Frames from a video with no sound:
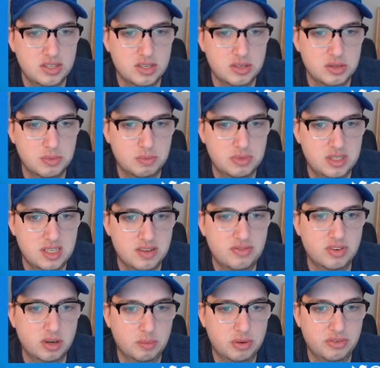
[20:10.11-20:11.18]
a
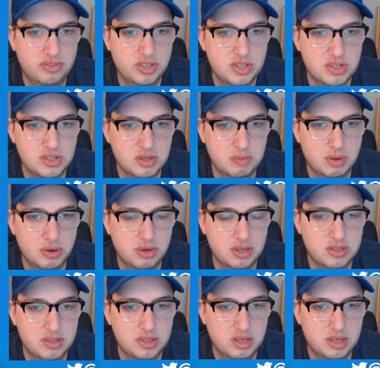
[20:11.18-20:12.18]
different proficiency bonus.